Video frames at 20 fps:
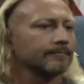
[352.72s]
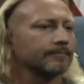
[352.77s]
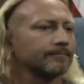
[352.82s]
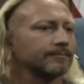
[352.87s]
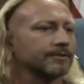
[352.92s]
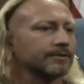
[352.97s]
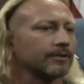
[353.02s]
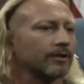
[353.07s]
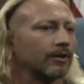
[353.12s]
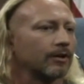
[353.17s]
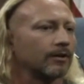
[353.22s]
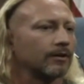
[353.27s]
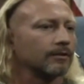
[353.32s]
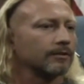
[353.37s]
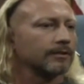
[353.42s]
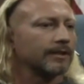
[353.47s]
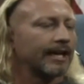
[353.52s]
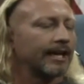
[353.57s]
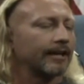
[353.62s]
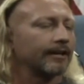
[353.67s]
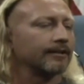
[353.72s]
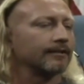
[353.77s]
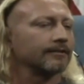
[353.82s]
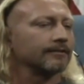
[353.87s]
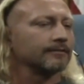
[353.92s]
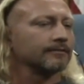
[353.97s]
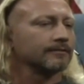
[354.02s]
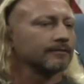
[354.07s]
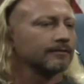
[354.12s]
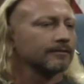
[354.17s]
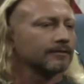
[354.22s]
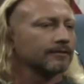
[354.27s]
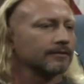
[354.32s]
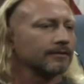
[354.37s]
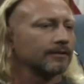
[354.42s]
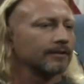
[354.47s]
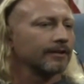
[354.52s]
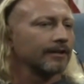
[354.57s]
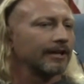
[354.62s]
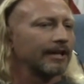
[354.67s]
So, and
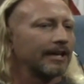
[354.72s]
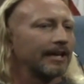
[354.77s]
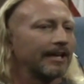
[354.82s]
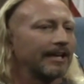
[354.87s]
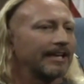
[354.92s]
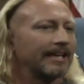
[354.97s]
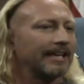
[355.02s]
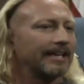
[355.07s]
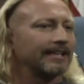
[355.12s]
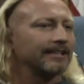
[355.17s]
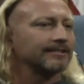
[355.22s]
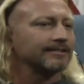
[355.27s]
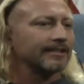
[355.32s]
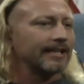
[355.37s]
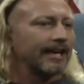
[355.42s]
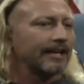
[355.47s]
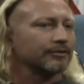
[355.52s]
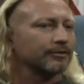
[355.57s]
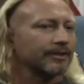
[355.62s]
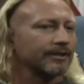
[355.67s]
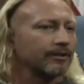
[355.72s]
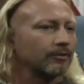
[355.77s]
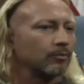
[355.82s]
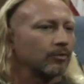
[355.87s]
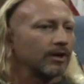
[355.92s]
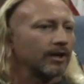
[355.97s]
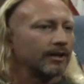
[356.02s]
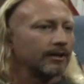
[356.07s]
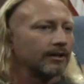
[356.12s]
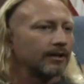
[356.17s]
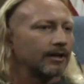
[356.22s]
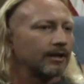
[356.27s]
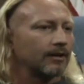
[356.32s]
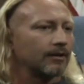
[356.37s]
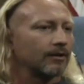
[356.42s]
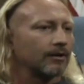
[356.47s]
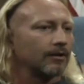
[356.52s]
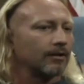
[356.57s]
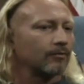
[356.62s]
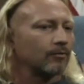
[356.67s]
he's actually the one,
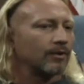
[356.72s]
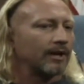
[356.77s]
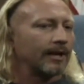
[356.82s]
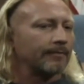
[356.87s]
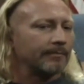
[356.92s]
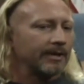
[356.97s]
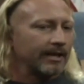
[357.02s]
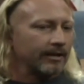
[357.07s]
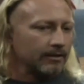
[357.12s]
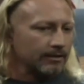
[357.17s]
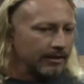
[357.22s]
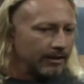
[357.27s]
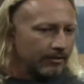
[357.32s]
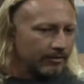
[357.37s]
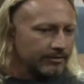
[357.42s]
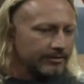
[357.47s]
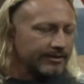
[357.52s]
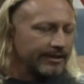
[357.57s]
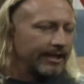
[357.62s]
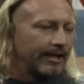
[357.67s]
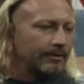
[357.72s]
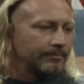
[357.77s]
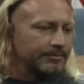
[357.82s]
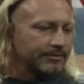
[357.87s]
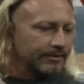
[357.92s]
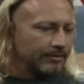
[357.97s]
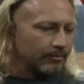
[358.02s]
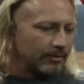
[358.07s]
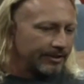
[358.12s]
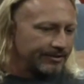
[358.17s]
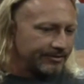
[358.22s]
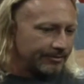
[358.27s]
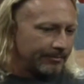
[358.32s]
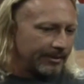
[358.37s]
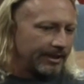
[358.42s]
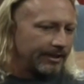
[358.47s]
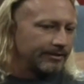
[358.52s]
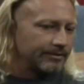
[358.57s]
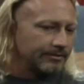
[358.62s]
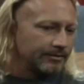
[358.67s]
when I mailed out tapes and
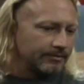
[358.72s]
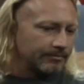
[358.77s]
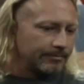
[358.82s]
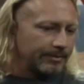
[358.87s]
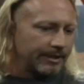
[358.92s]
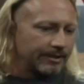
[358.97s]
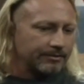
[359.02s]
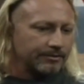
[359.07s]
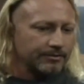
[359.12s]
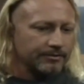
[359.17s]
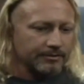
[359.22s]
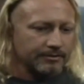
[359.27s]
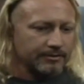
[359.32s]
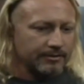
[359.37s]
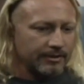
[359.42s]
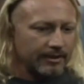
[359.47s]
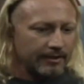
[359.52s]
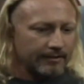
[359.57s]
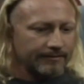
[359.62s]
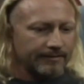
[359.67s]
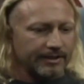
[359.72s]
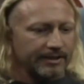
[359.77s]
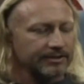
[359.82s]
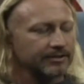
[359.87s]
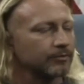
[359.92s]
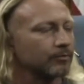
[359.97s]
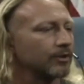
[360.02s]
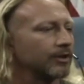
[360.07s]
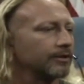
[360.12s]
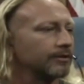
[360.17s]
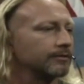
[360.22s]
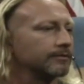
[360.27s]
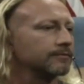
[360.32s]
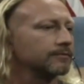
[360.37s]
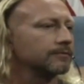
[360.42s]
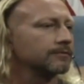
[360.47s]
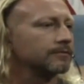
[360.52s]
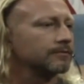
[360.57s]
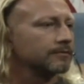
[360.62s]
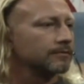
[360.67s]
resumes and pictures and stuff, he's the one who
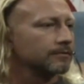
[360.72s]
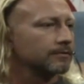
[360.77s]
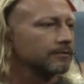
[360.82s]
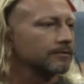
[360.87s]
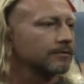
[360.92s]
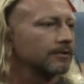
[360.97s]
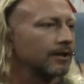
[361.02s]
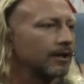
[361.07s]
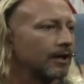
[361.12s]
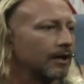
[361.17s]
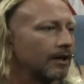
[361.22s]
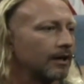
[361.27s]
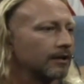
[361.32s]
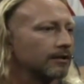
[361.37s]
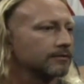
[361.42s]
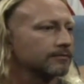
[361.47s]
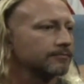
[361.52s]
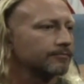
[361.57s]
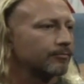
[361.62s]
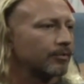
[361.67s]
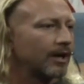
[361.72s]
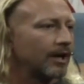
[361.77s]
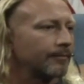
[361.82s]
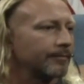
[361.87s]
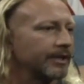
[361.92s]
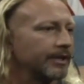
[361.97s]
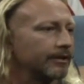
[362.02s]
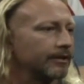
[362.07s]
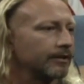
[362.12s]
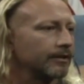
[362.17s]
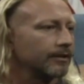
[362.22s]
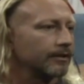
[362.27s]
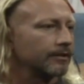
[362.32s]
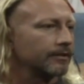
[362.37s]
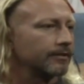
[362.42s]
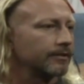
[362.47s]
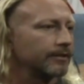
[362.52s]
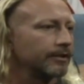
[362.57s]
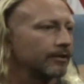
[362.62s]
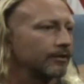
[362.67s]
brought me into
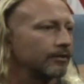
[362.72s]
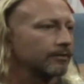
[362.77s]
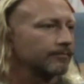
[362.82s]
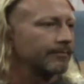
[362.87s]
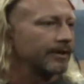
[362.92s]
the old